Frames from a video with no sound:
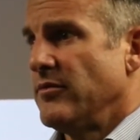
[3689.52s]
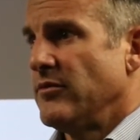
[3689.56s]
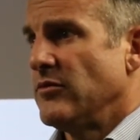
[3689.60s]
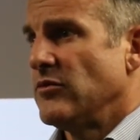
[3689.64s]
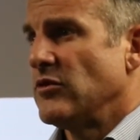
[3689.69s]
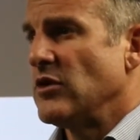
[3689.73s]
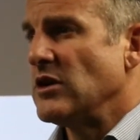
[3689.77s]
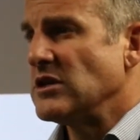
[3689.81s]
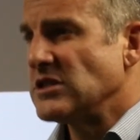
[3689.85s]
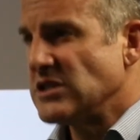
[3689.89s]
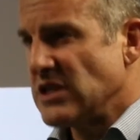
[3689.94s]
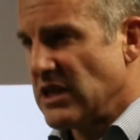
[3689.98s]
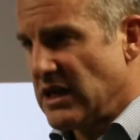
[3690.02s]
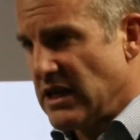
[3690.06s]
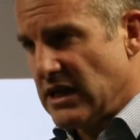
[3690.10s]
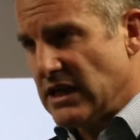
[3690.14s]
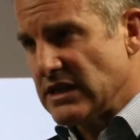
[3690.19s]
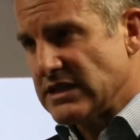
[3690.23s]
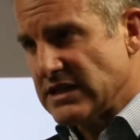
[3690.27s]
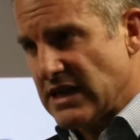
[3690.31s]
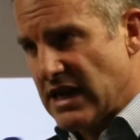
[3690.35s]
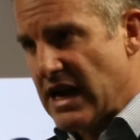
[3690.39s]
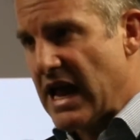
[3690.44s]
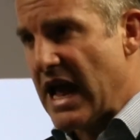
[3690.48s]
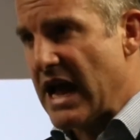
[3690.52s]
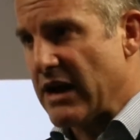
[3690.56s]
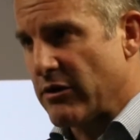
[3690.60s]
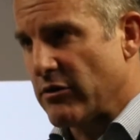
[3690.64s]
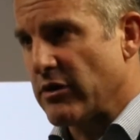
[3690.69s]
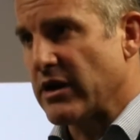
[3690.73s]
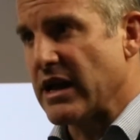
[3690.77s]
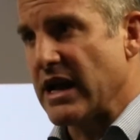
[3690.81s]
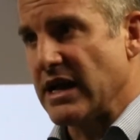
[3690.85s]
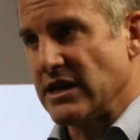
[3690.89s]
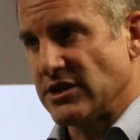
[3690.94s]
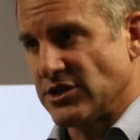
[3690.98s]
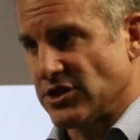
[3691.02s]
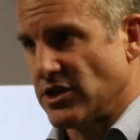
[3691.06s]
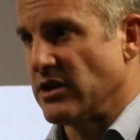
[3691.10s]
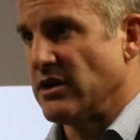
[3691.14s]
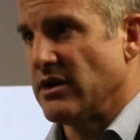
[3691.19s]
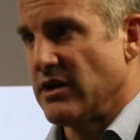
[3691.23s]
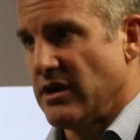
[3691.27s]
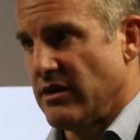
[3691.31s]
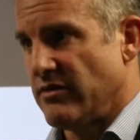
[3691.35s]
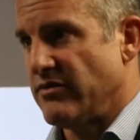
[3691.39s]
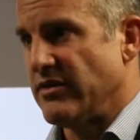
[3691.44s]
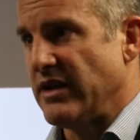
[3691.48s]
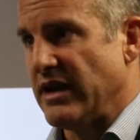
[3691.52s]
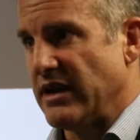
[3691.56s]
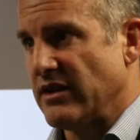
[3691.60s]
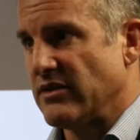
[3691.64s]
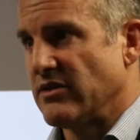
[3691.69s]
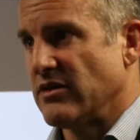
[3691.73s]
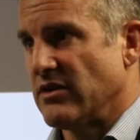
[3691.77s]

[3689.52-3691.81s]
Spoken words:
So it's an aggregation effect.